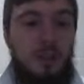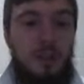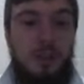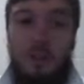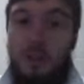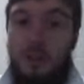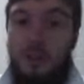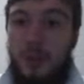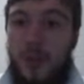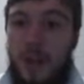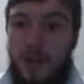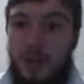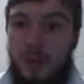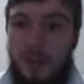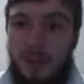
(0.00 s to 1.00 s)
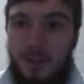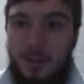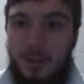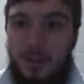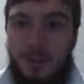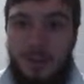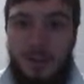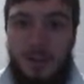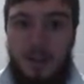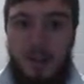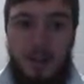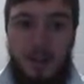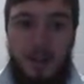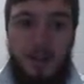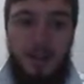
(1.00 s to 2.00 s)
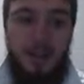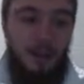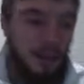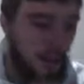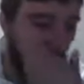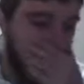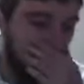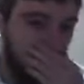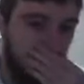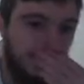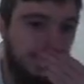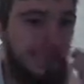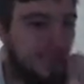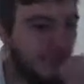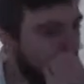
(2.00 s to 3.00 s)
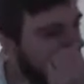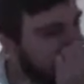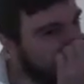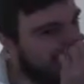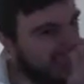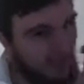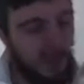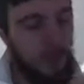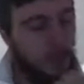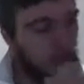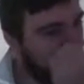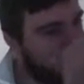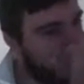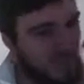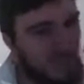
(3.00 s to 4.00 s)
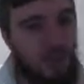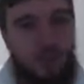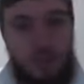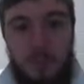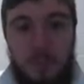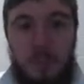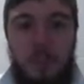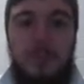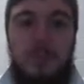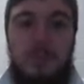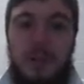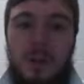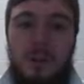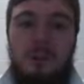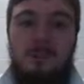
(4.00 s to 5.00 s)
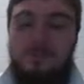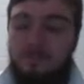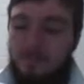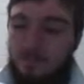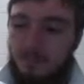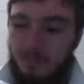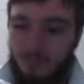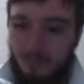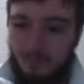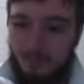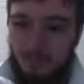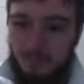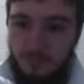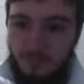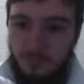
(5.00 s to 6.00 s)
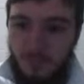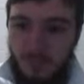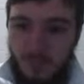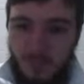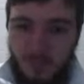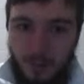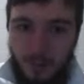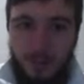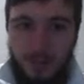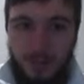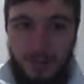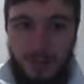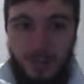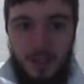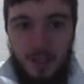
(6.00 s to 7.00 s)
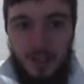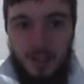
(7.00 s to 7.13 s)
who does his act. And it's slightly funny, but there's also a point where literally